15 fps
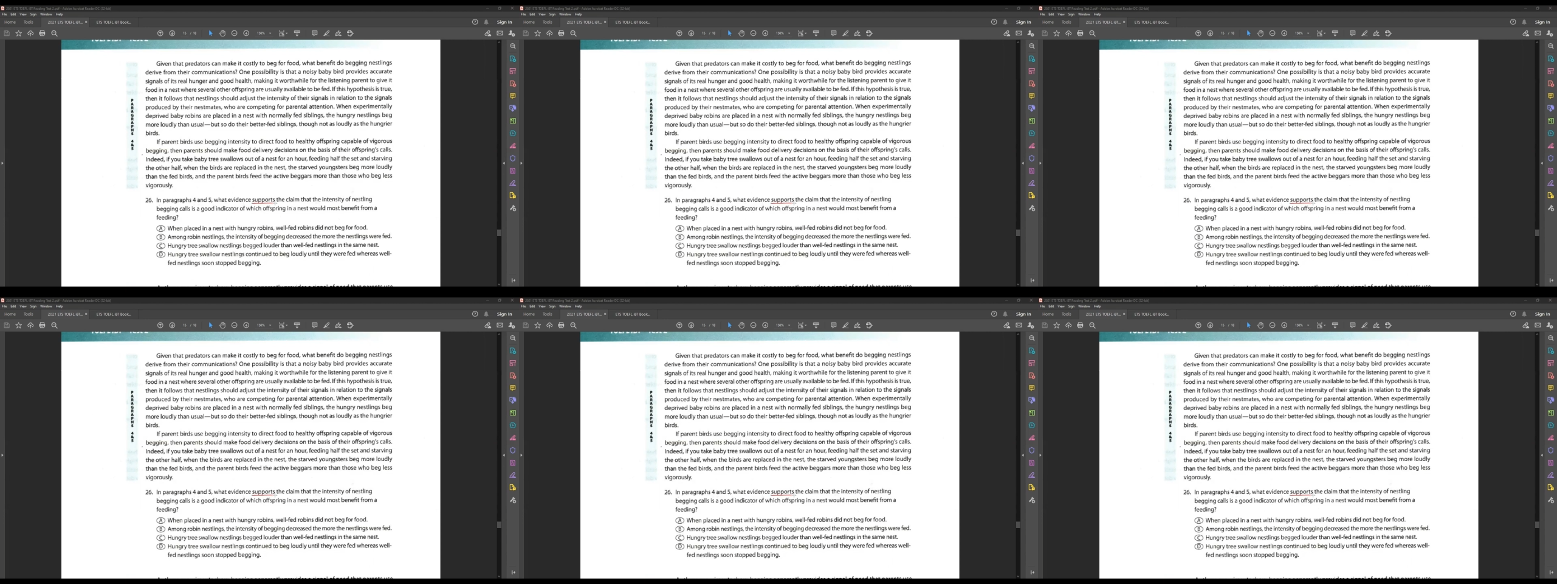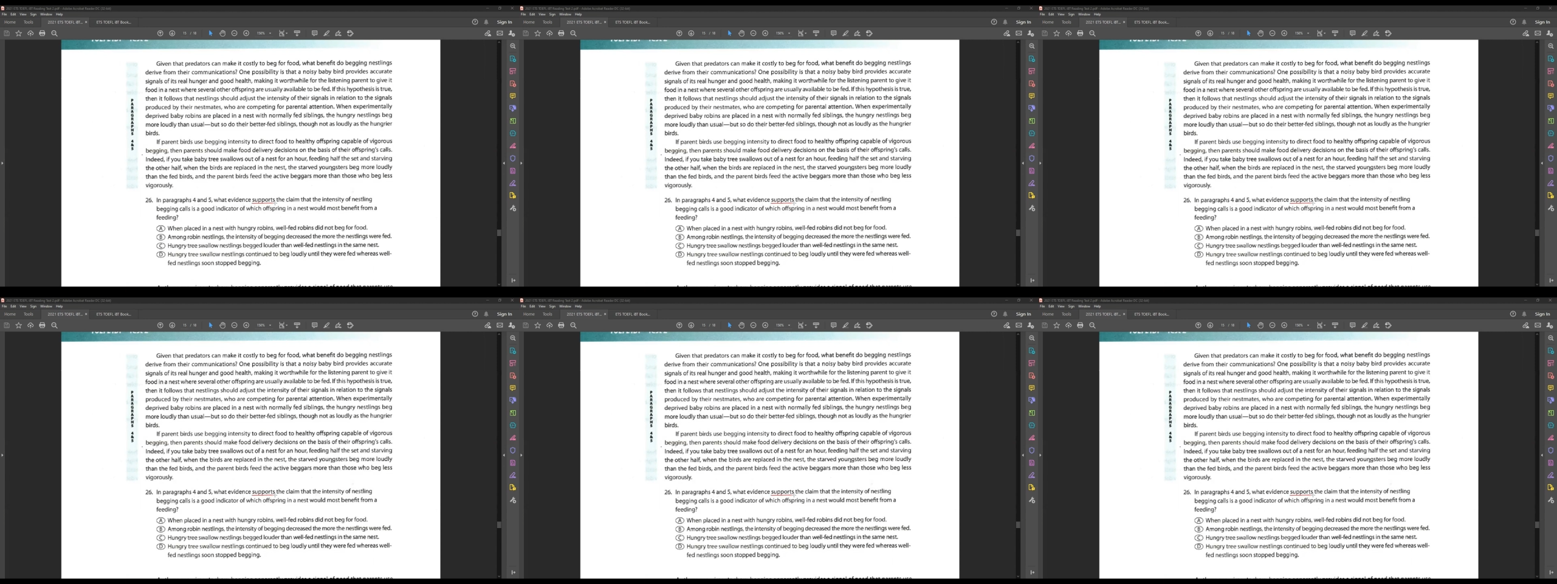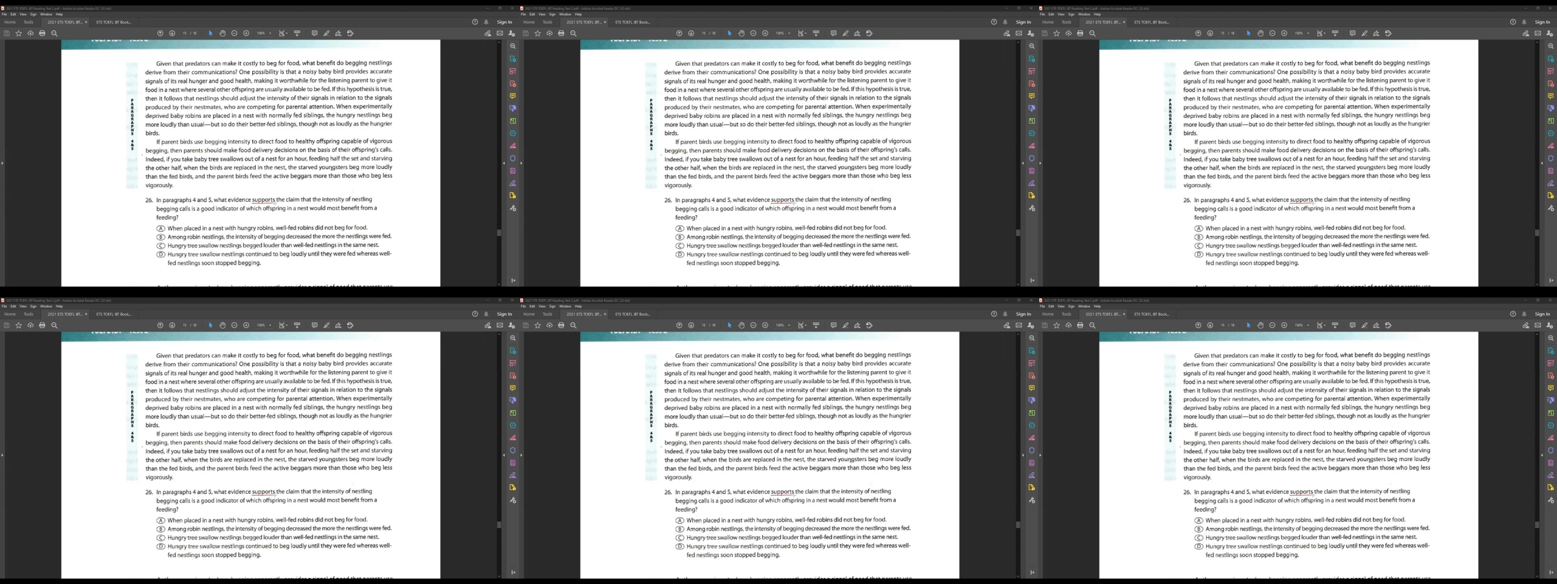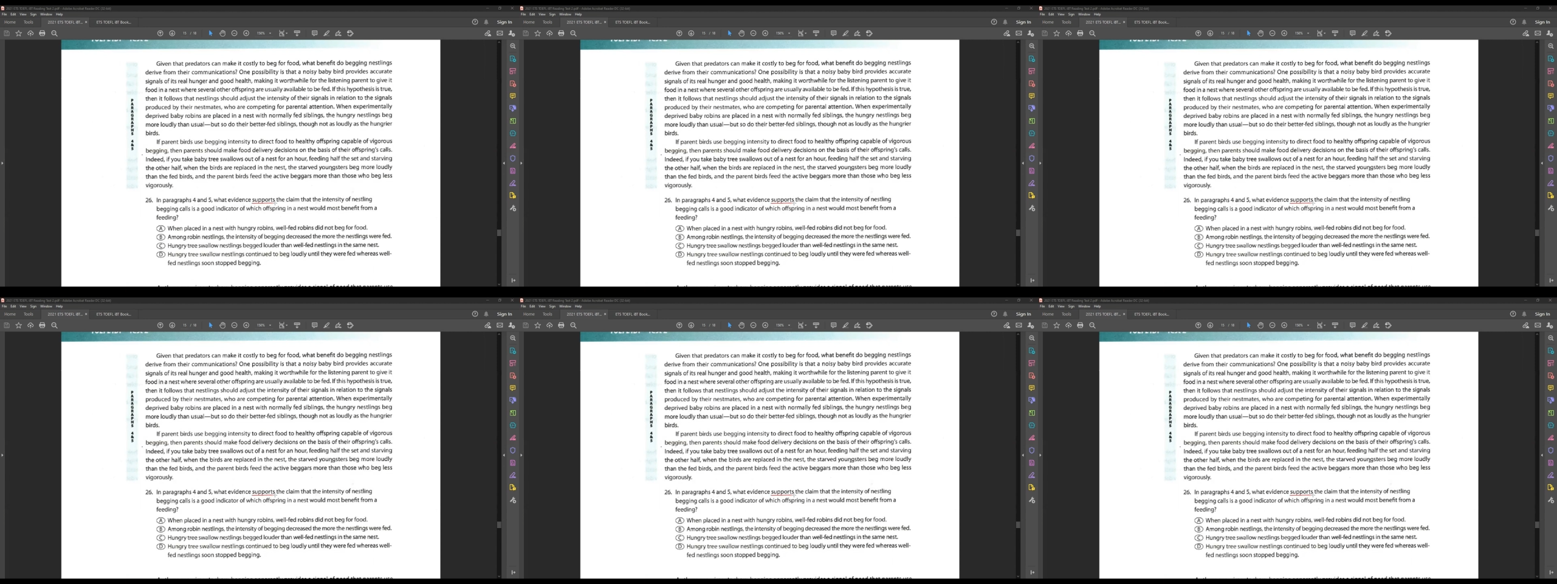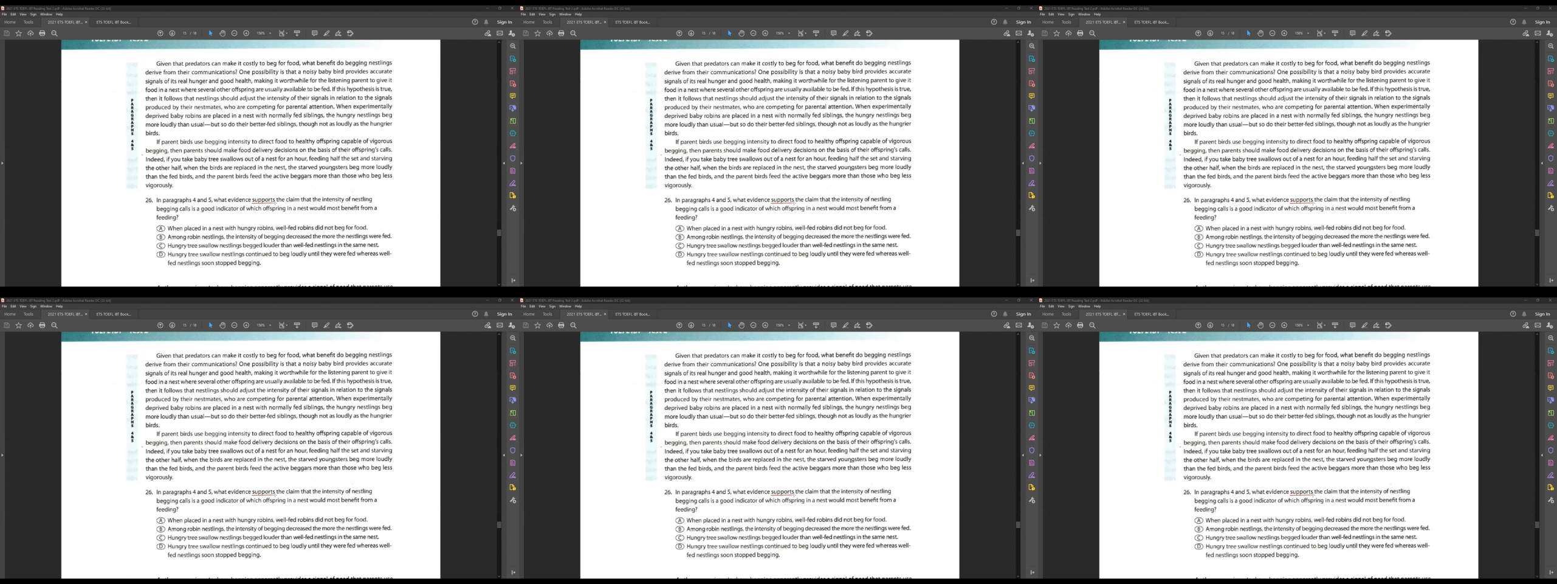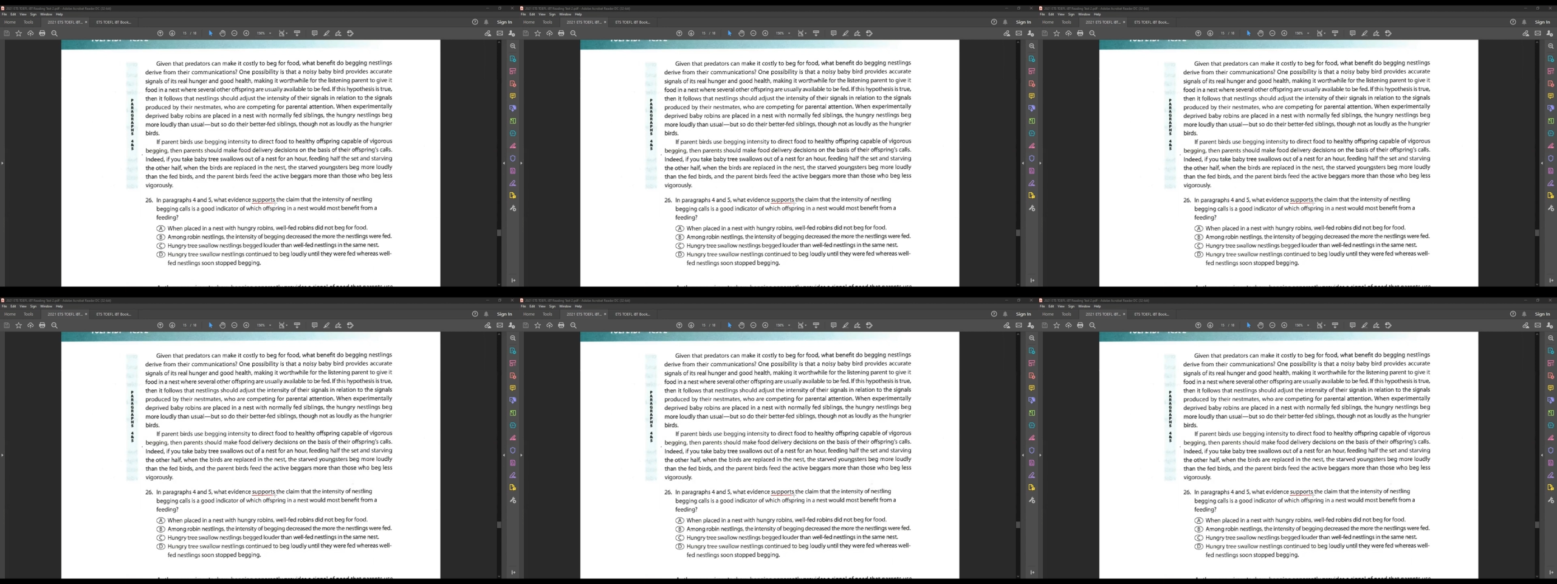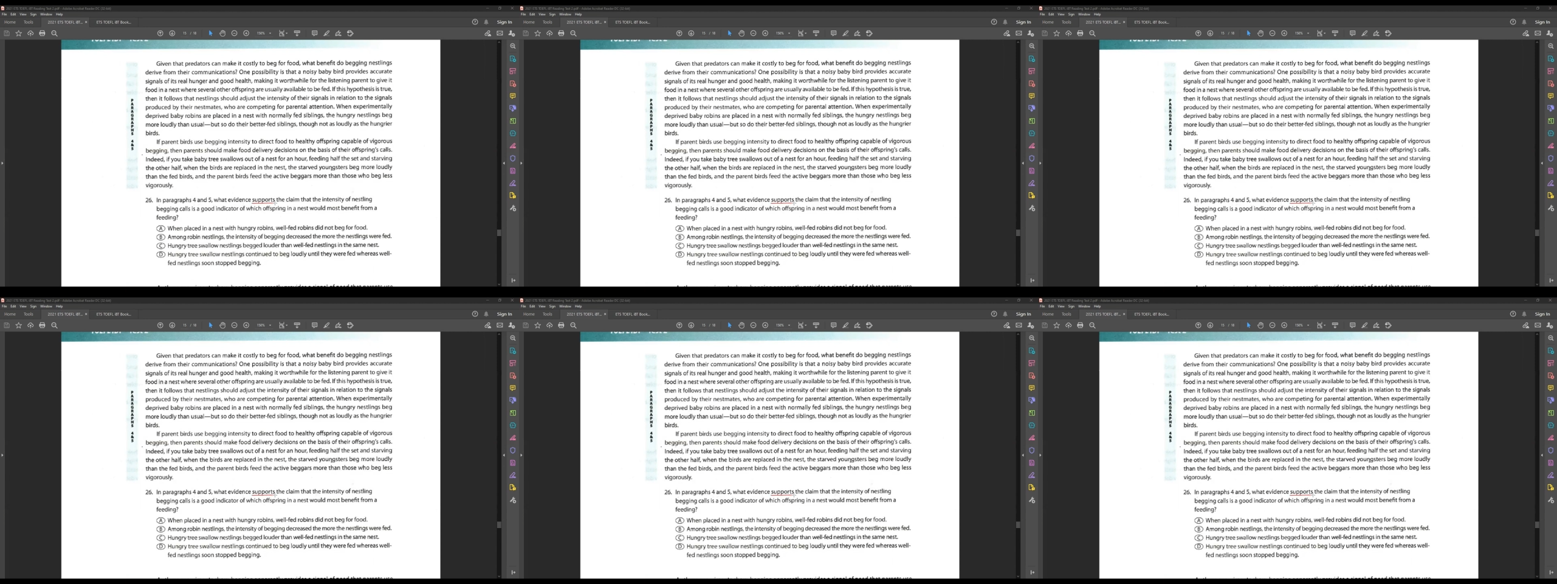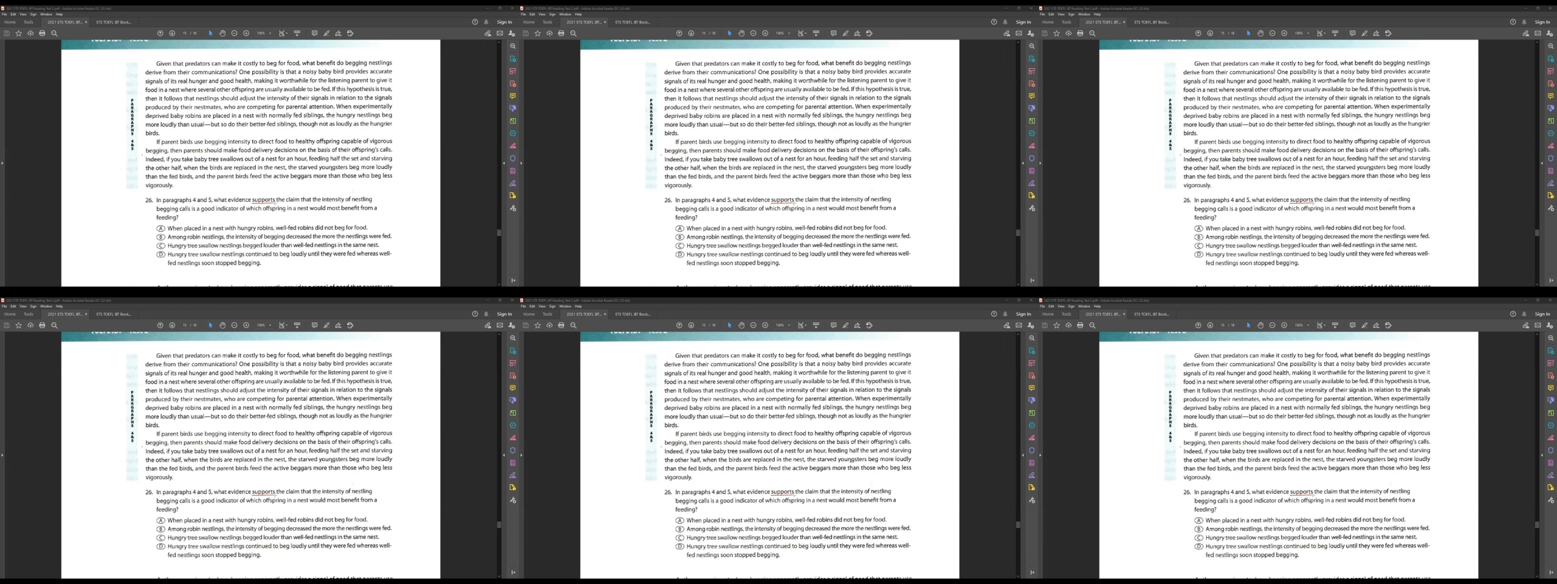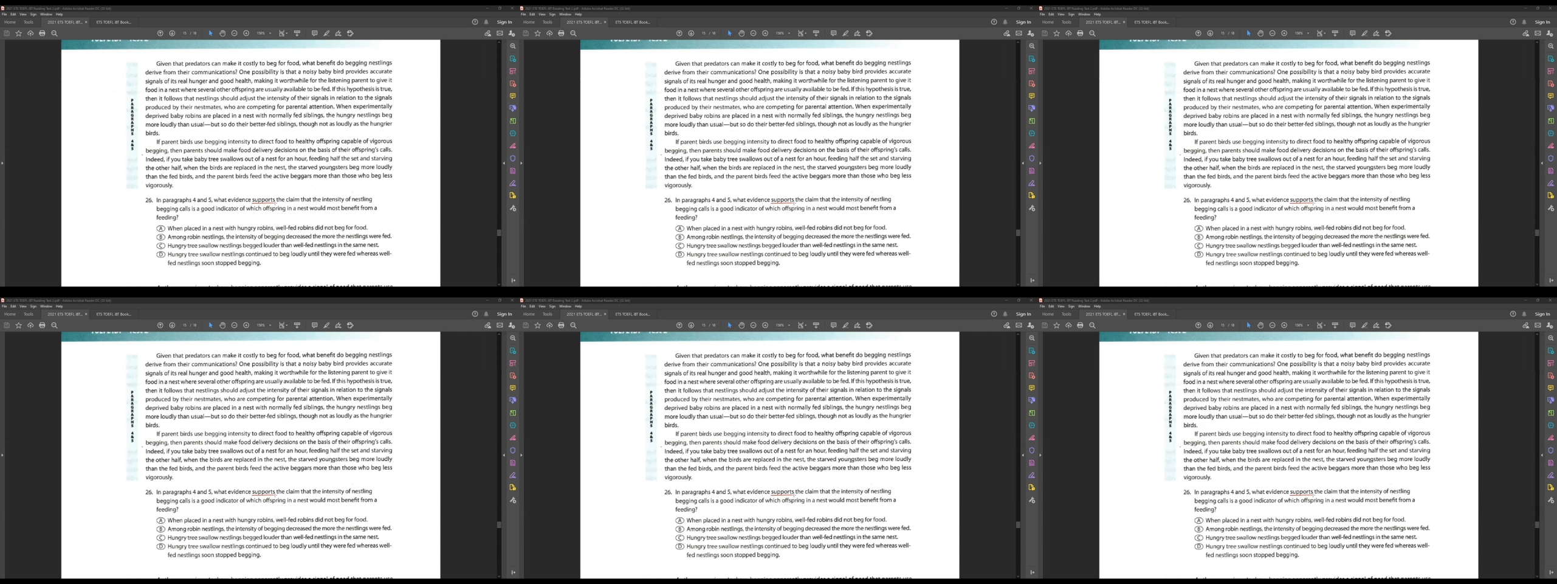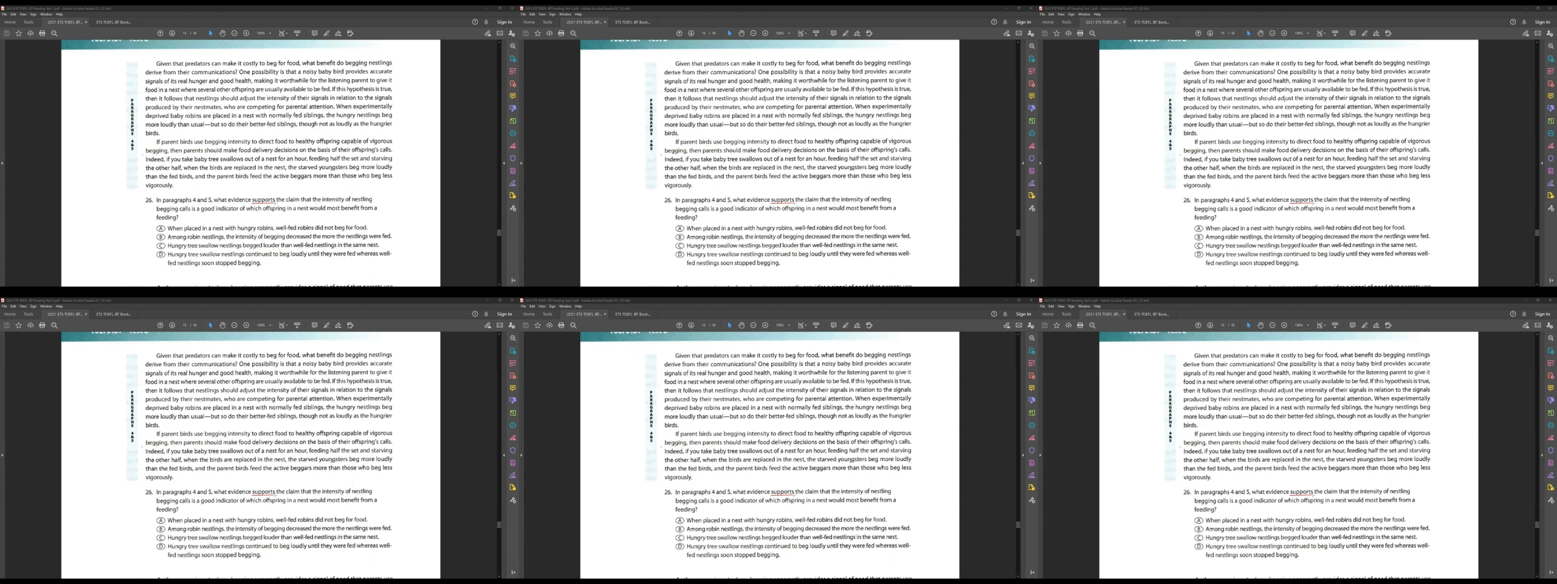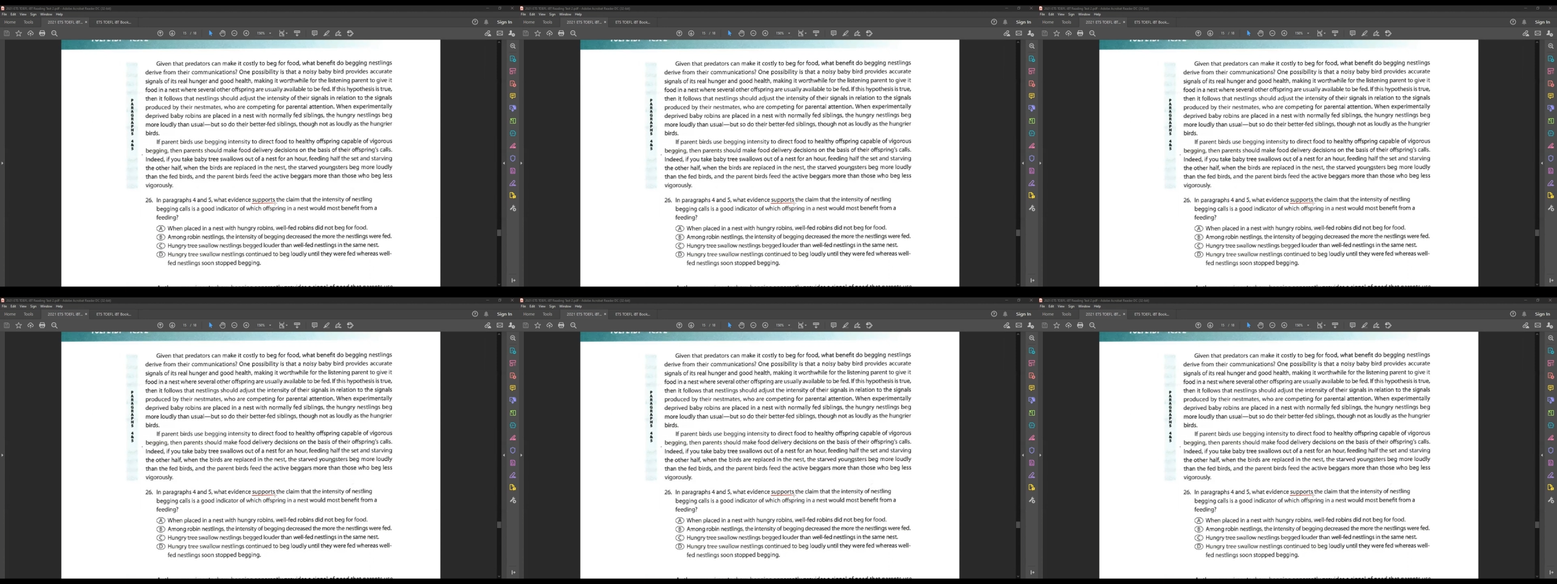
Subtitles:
[unreadable: no face in view]